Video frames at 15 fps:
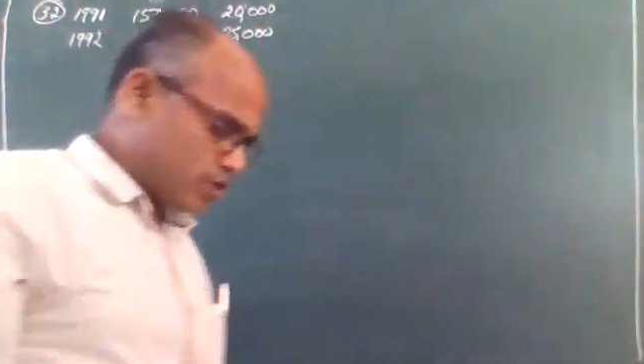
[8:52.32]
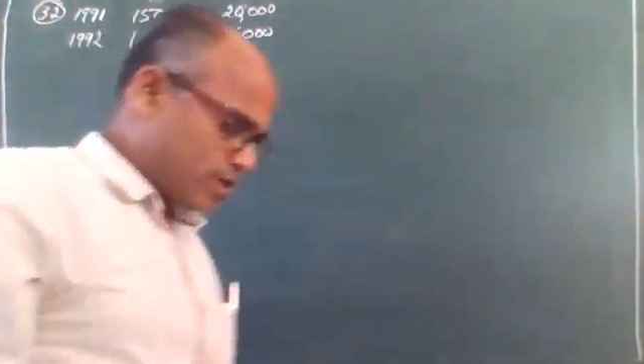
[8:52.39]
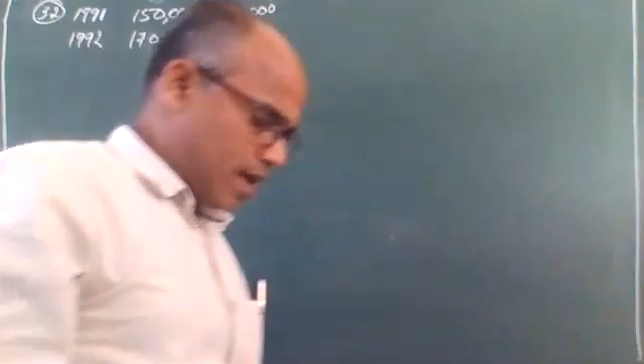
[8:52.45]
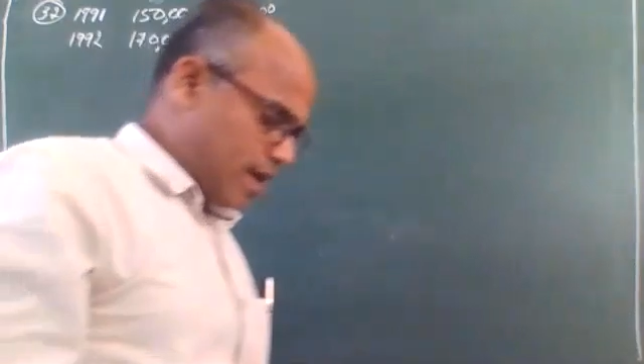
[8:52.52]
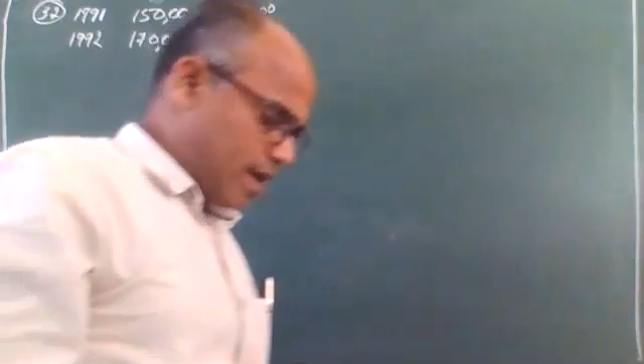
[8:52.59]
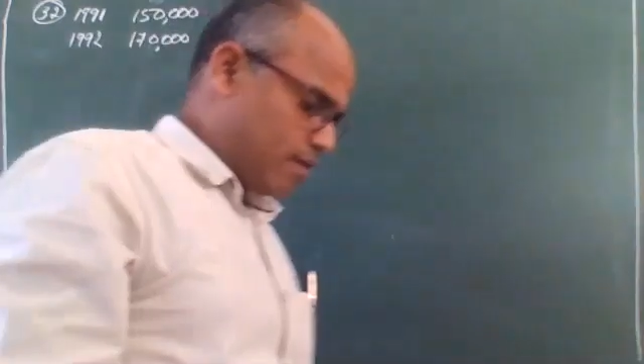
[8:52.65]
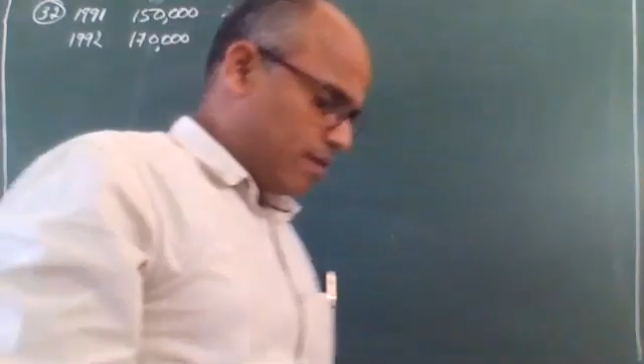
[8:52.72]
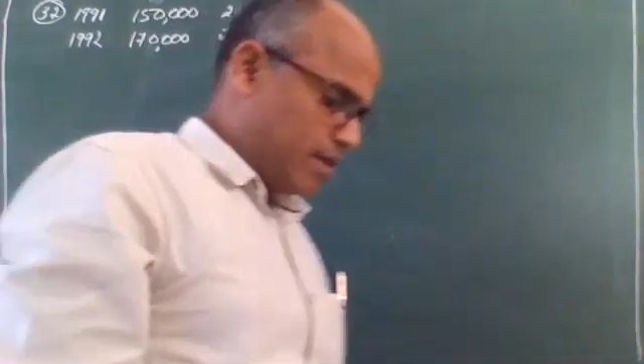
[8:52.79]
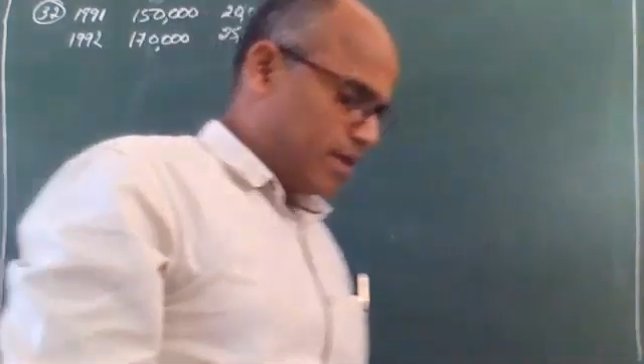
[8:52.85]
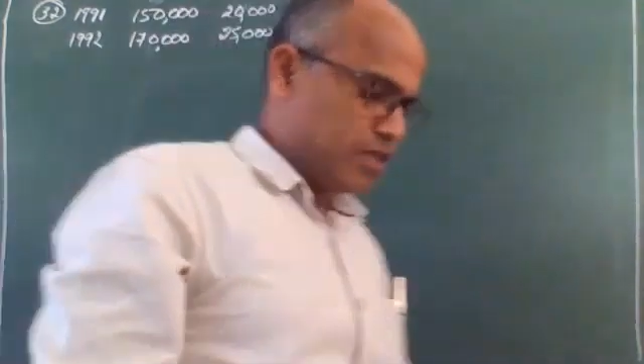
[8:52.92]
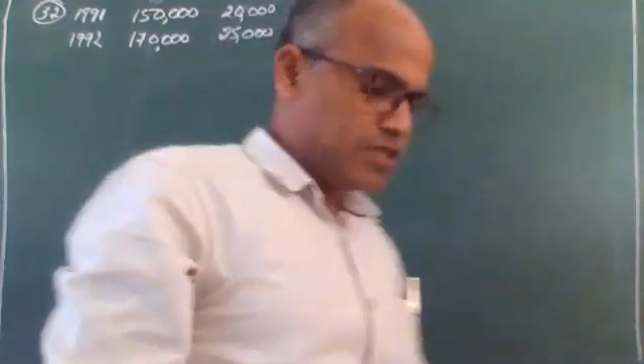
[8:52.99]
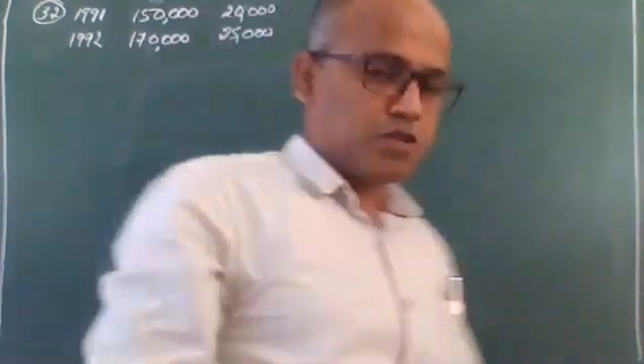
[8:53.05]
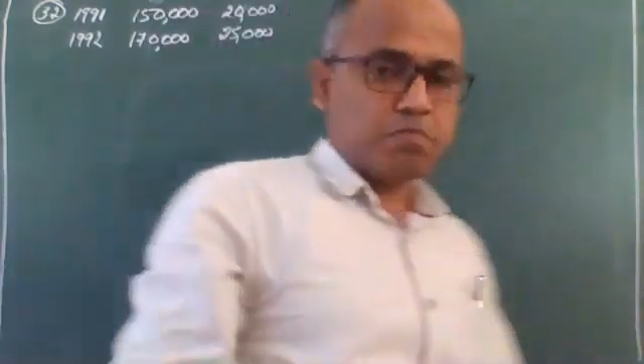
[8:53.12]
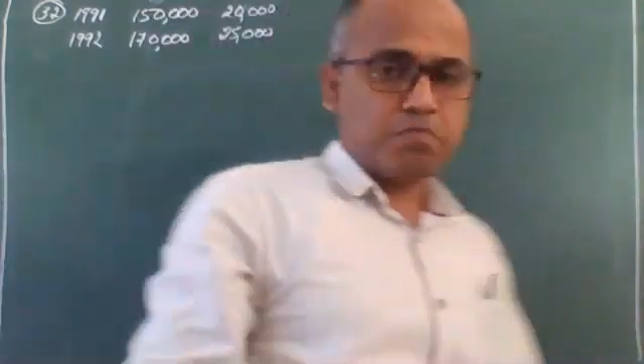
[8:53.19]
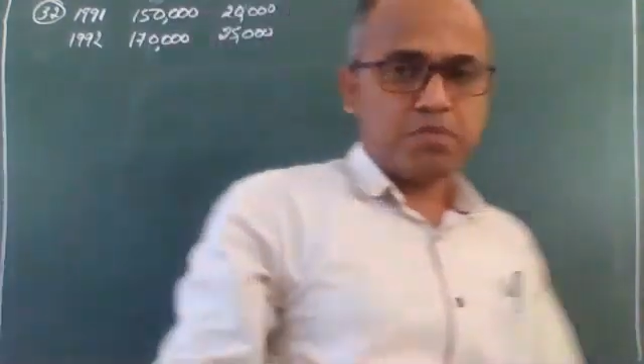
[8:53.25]
to
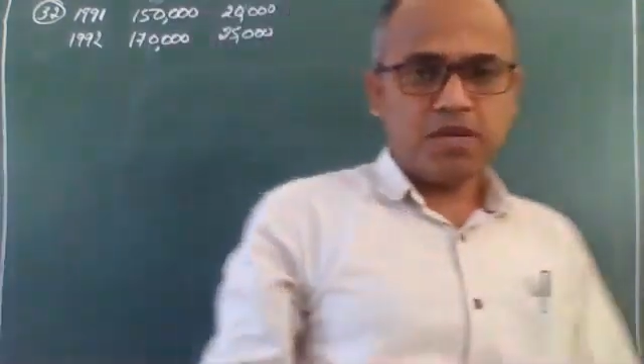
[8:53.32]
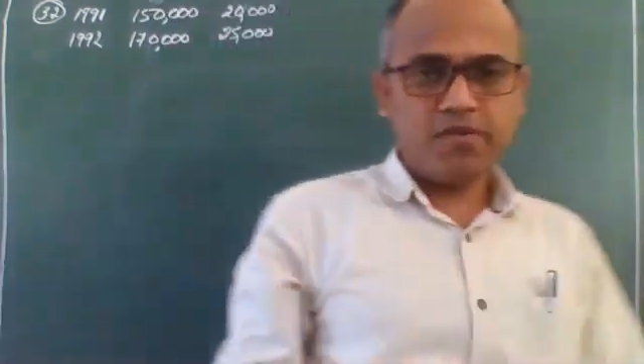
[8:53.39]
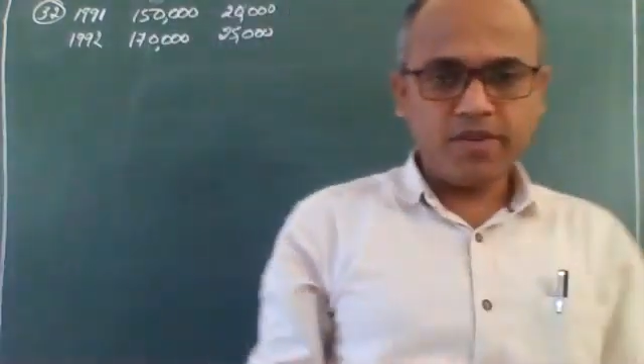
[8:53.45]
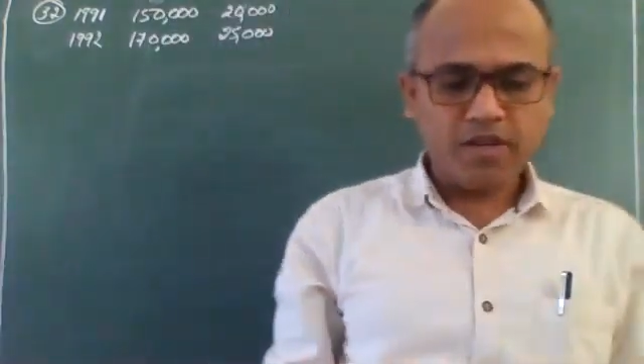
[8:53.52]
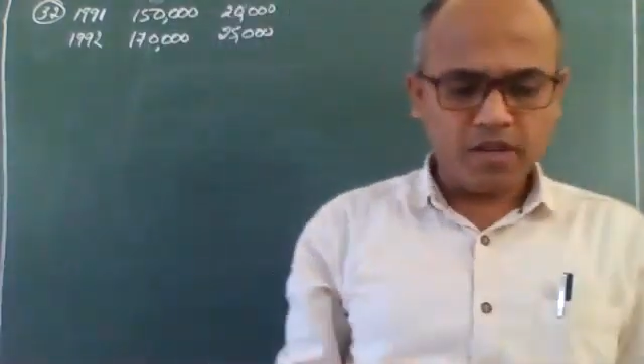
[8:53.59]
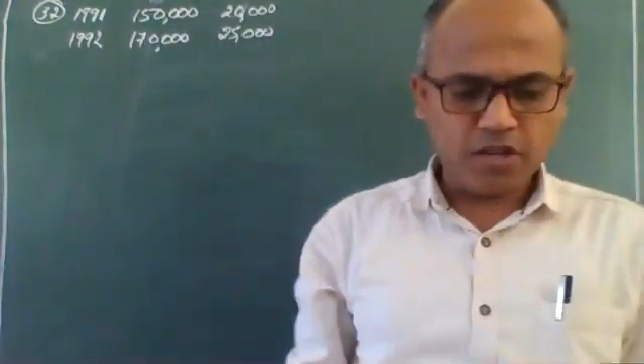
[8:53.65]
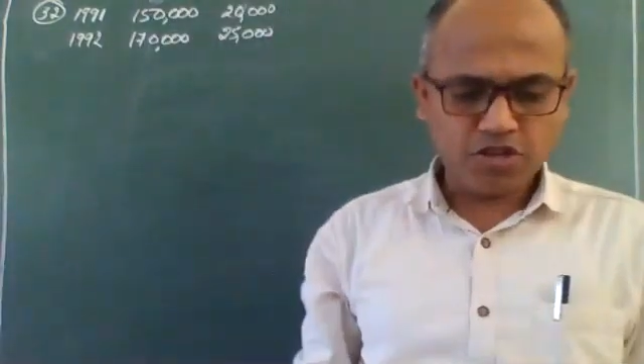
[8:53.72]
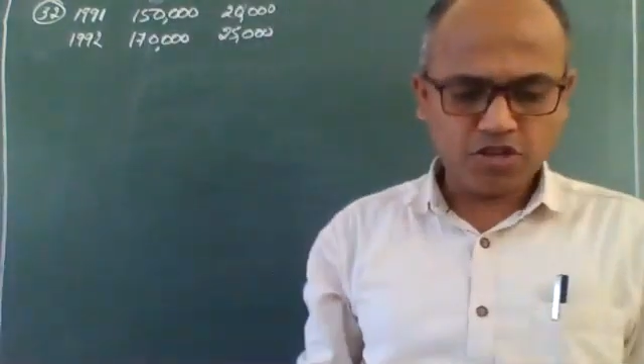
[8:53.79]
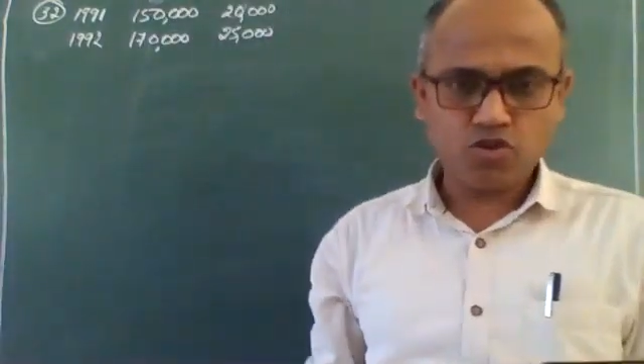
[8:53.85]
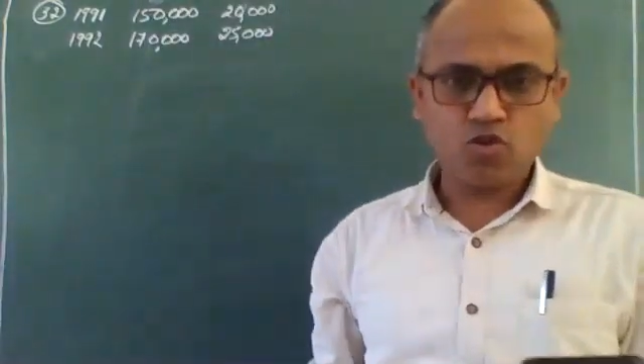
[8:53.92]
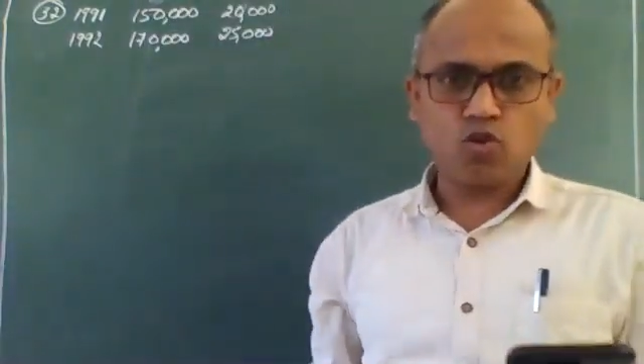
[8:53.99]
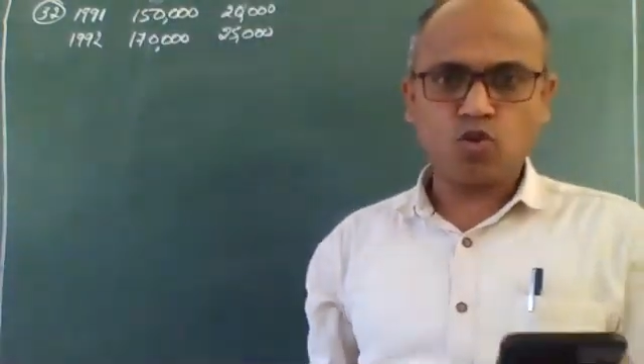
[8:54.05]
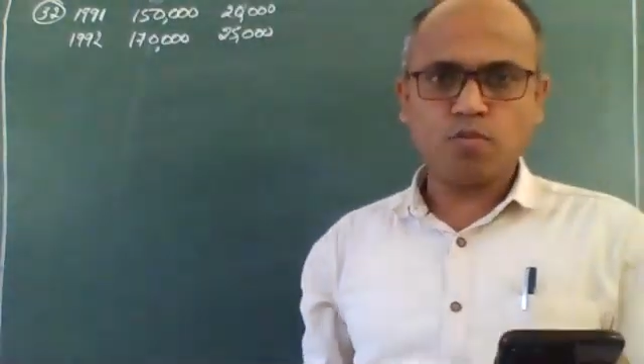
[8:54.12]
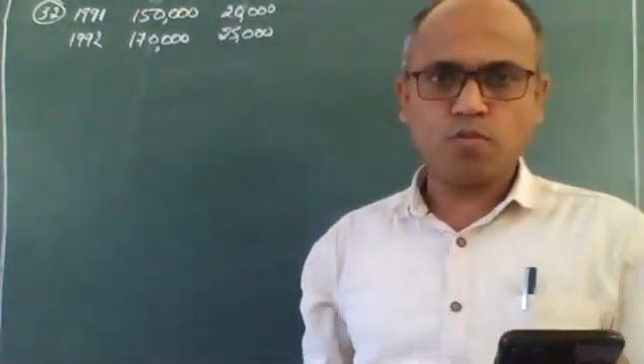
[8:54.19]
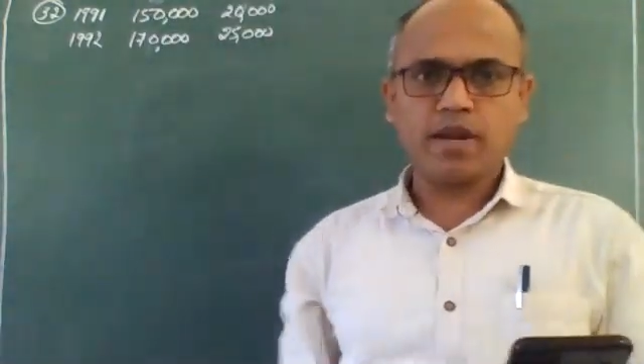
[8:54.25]
calculate PV ratio,